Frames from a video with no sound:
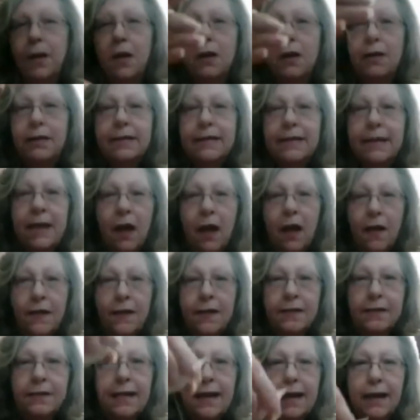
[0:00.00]
See all
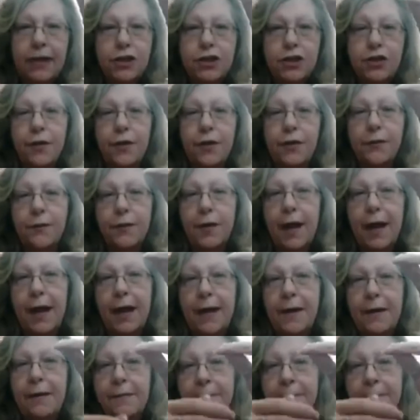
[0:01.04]
this extra thread?